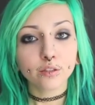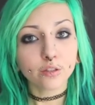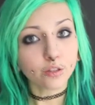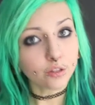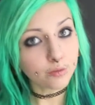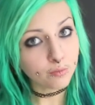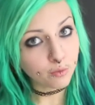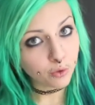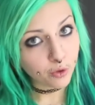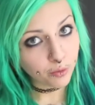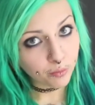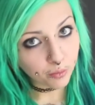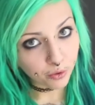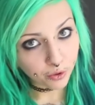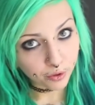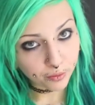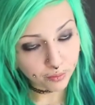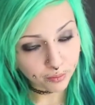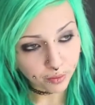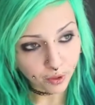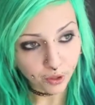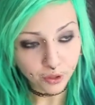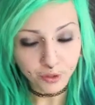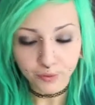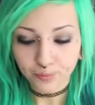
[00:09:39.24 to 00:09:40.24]
So the more
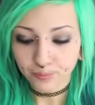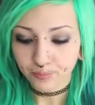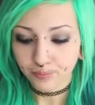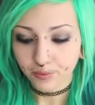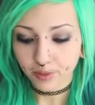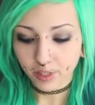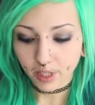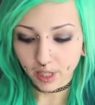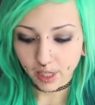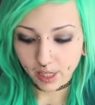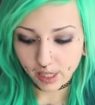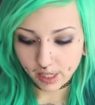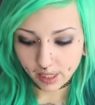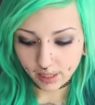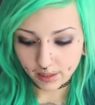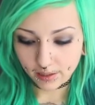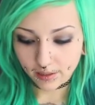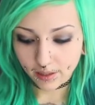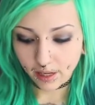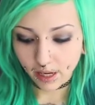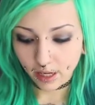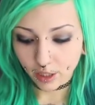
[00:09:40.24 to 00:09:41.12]
important part is